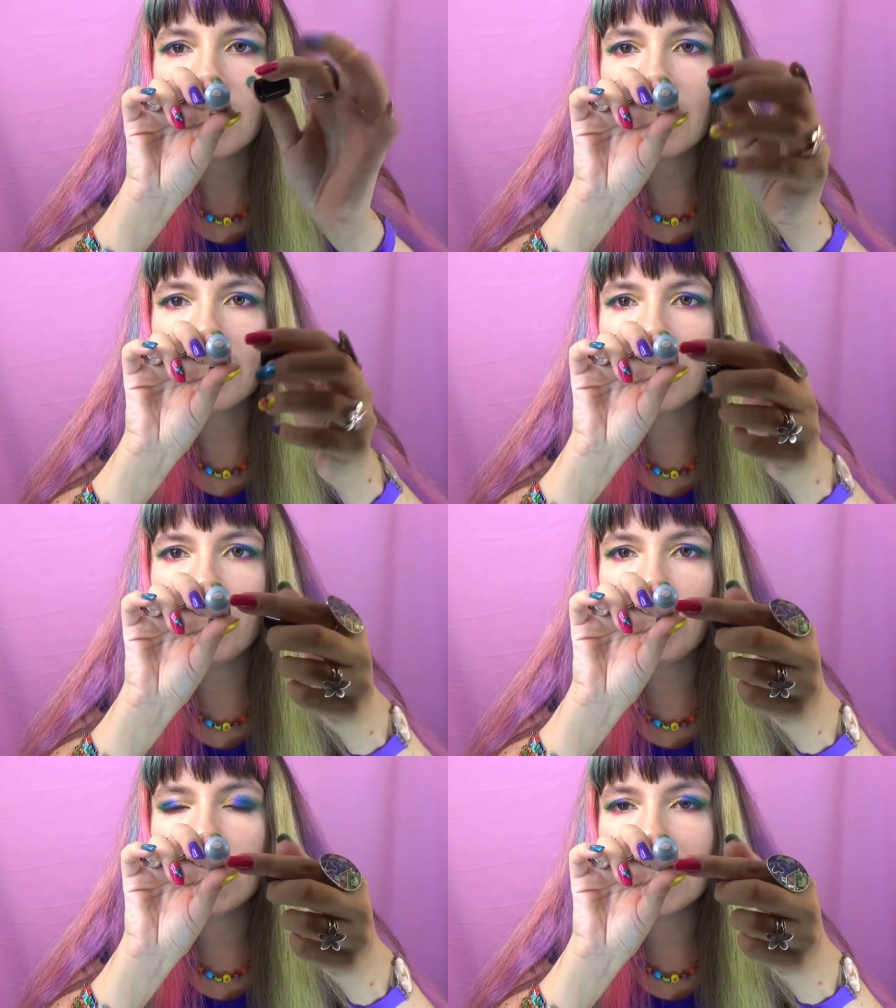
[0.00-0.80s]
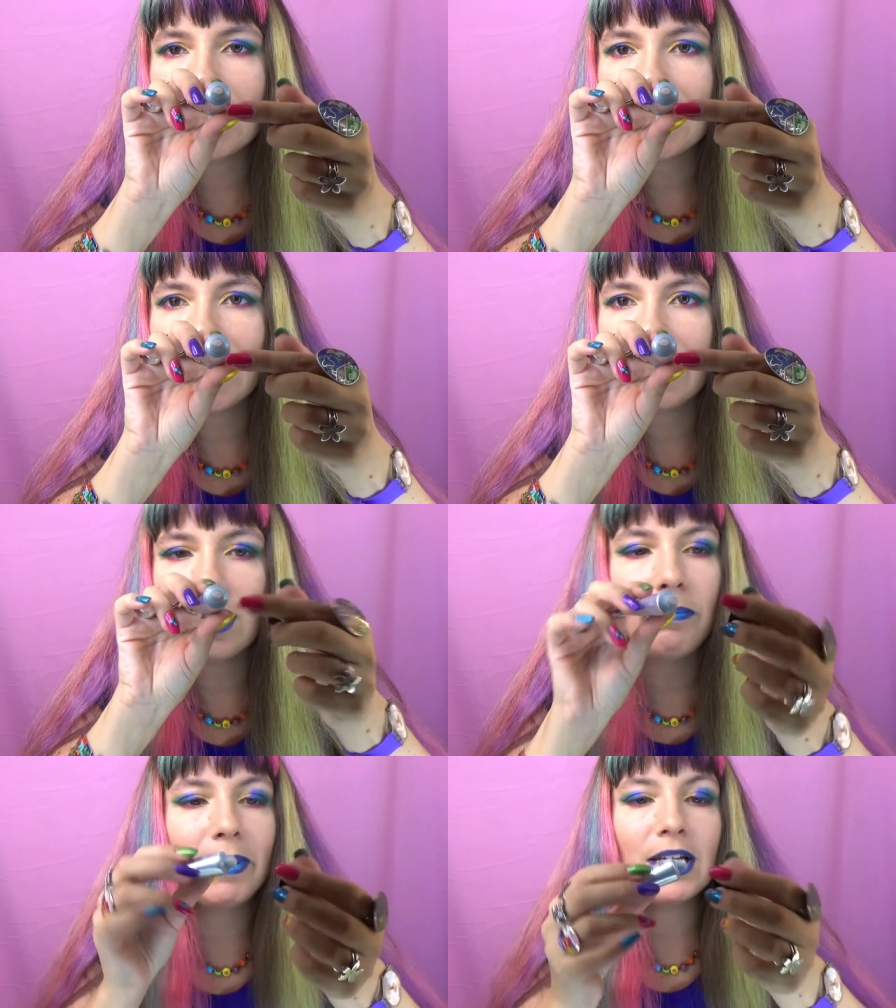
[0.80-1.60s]
Like you can see it's
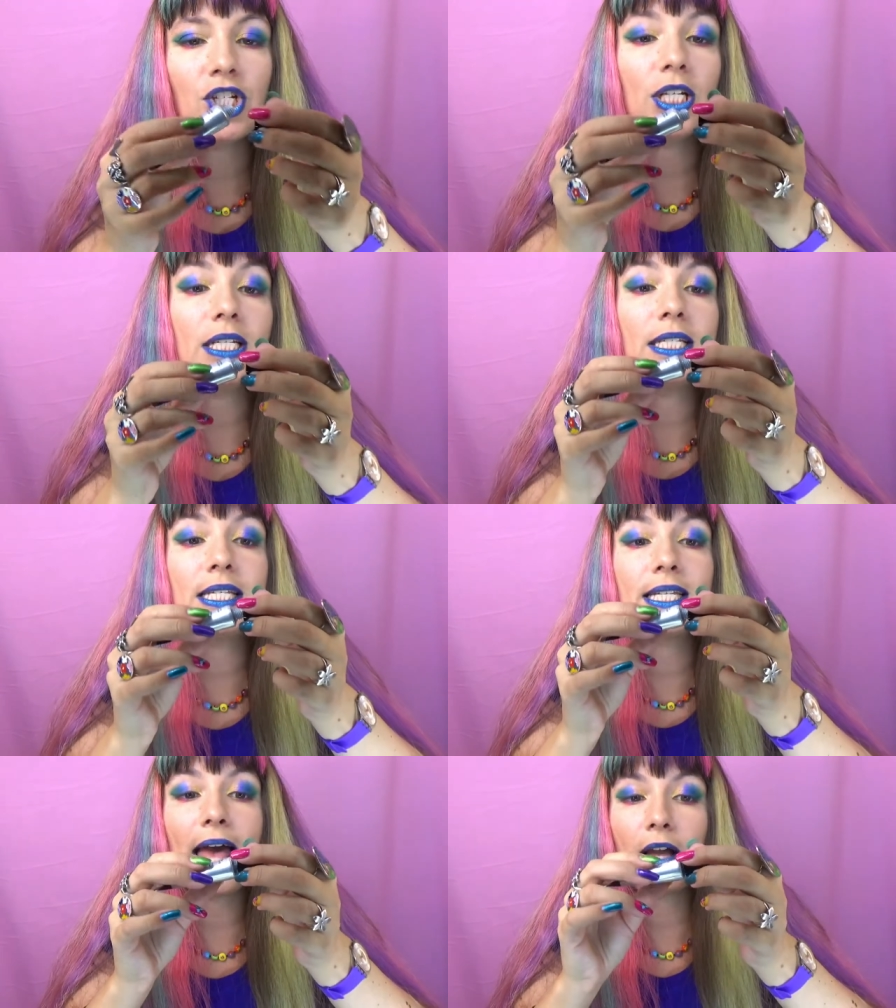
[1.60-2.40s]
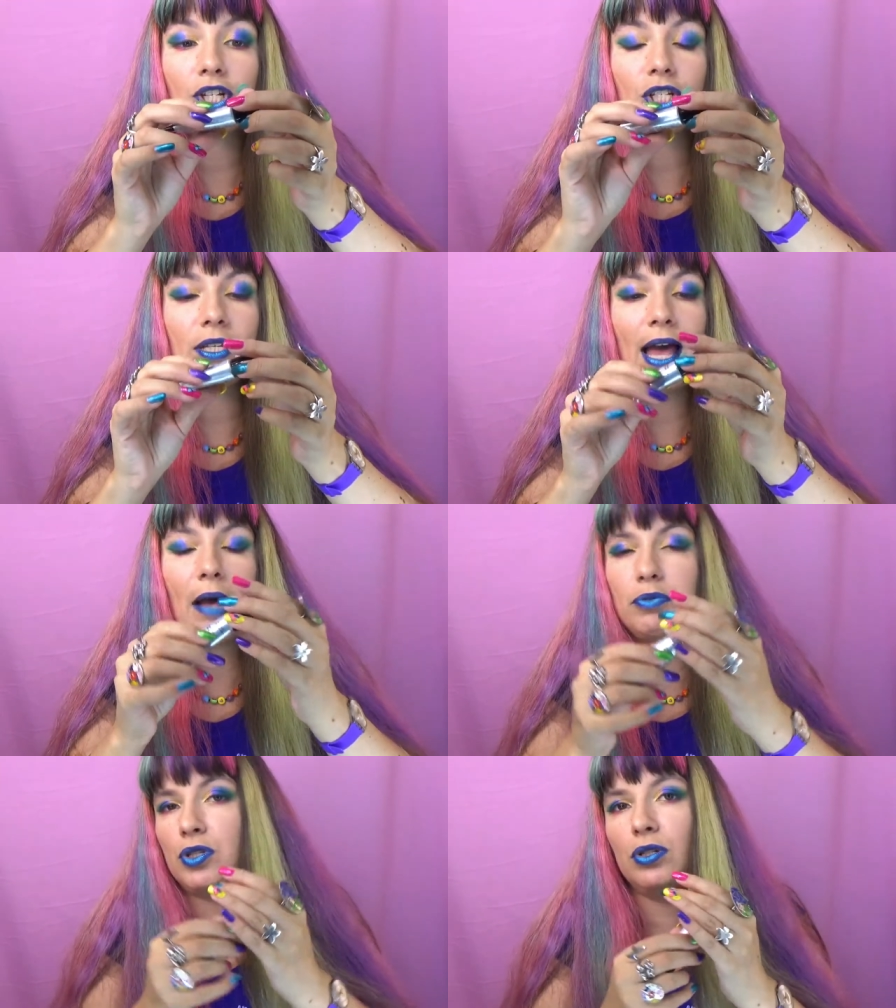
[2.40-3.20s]
slightly beige. It is actually
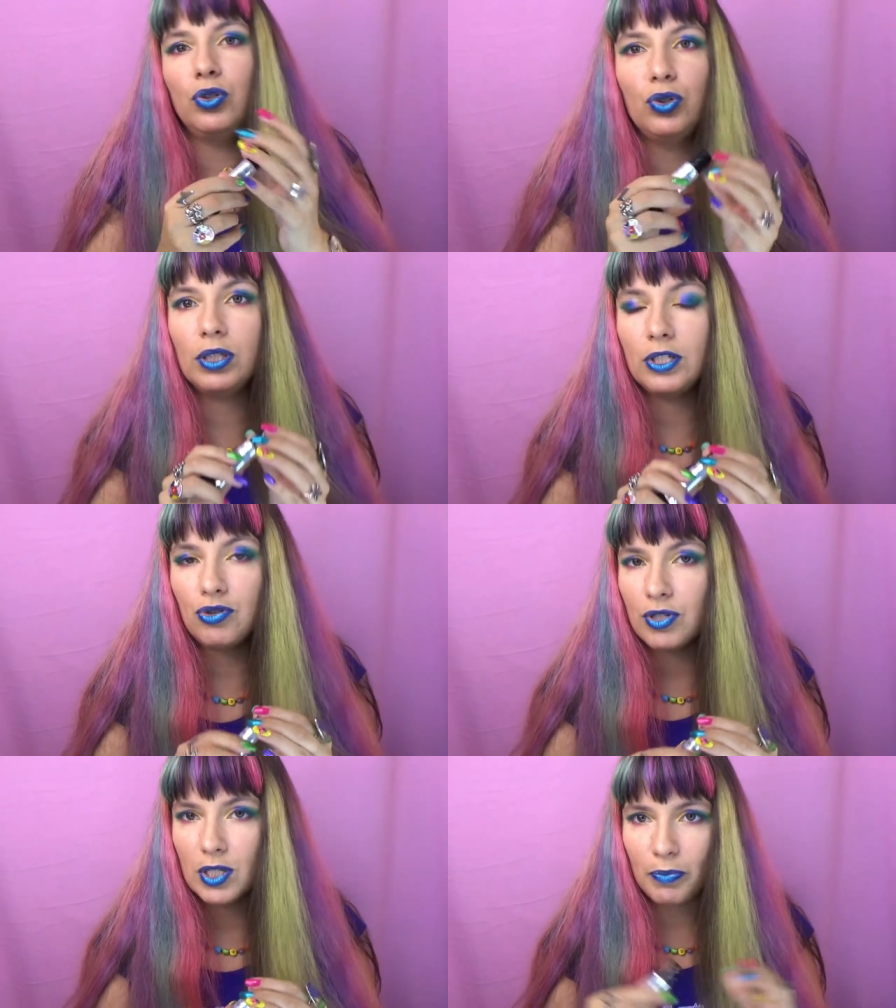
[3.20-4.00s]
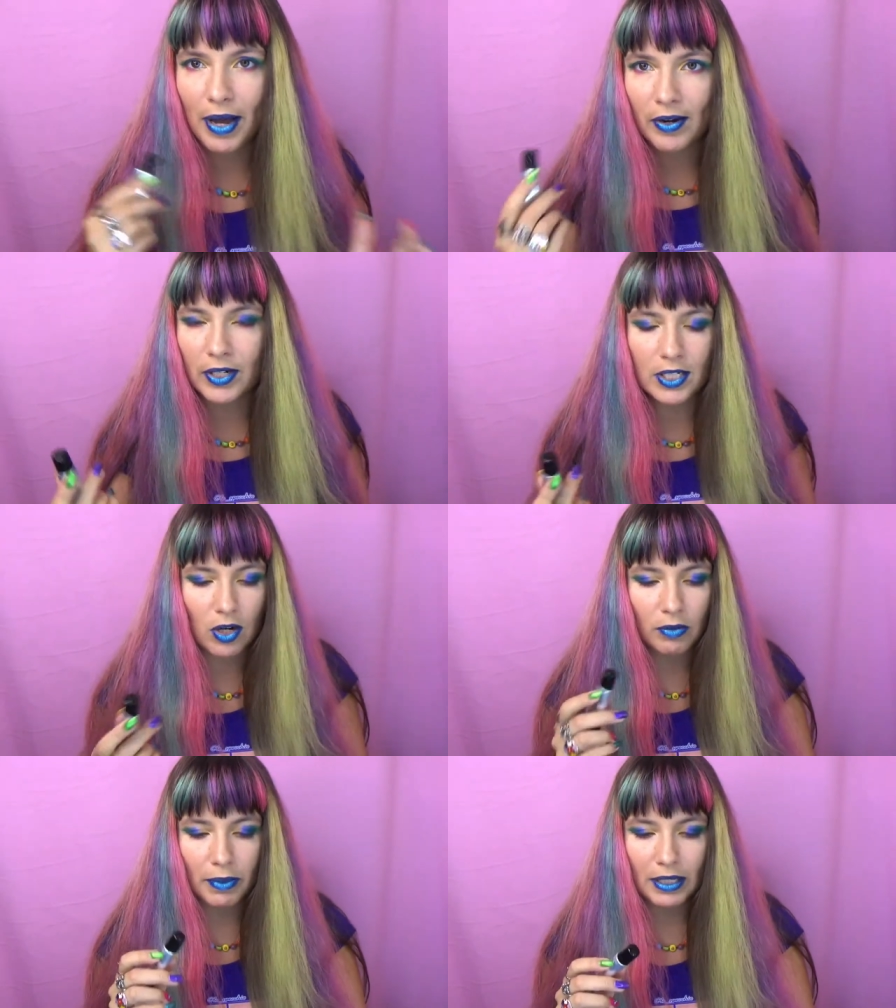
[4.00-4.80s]
absolutely transparent
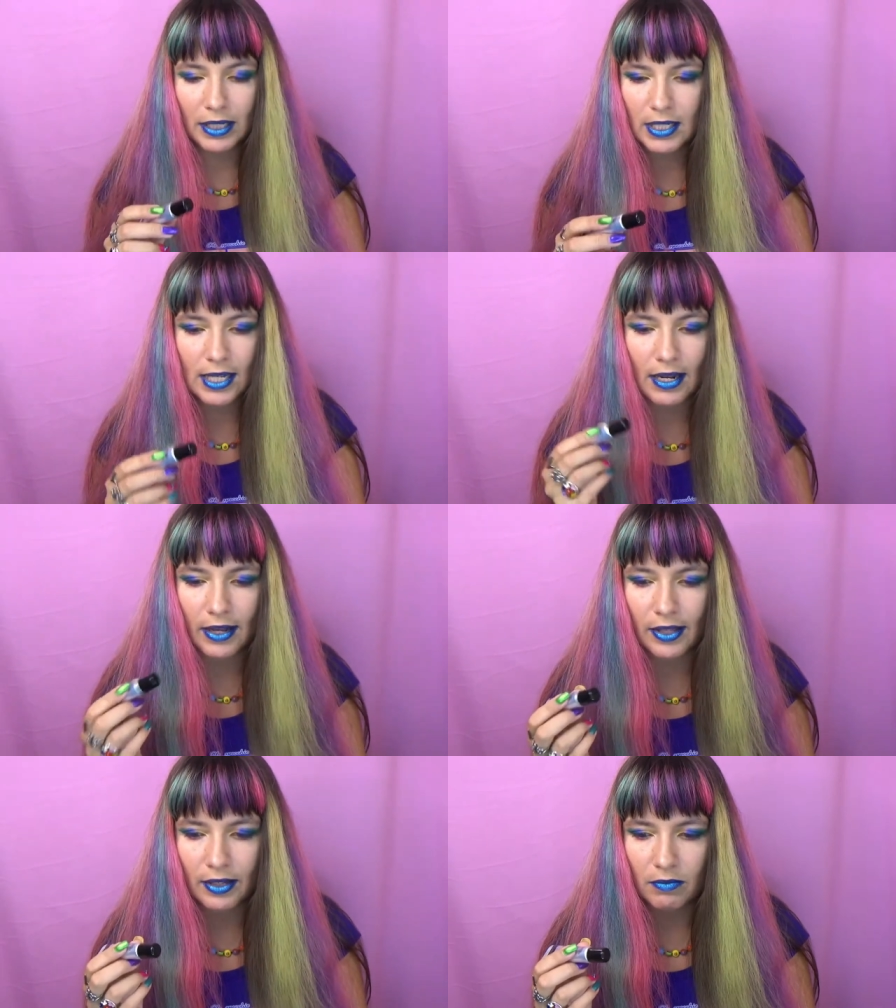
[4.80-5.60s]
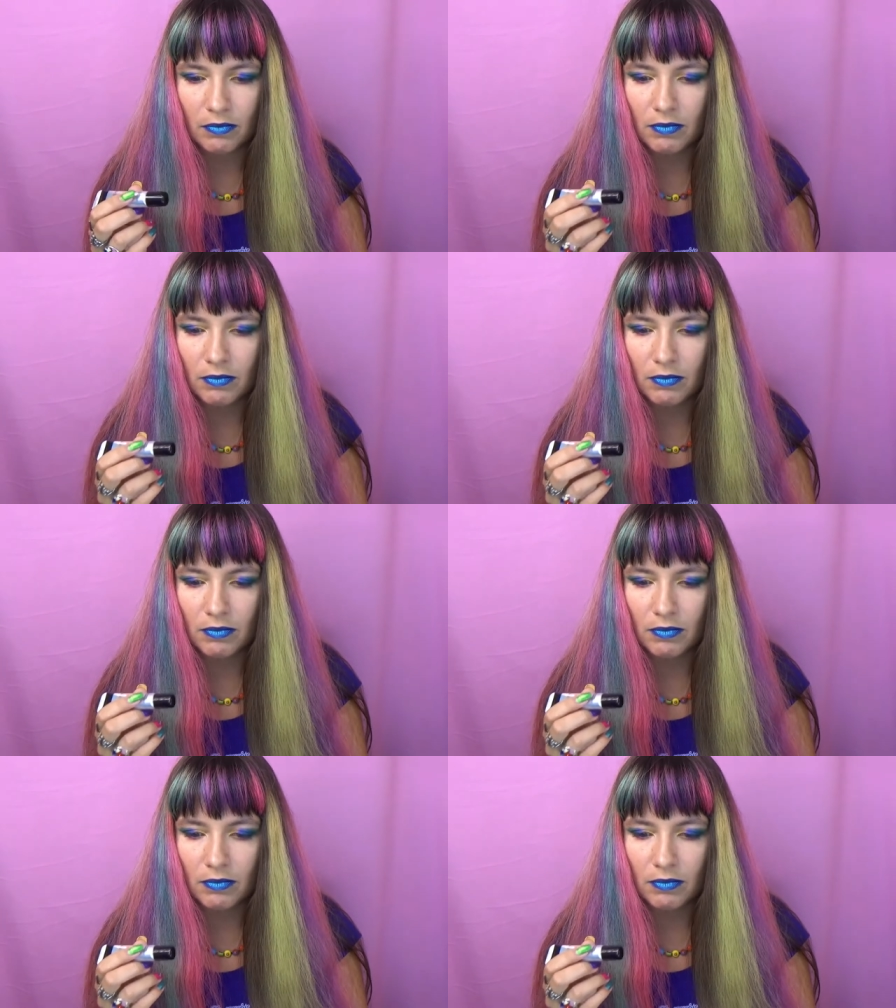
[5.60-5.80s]
on my lids and I think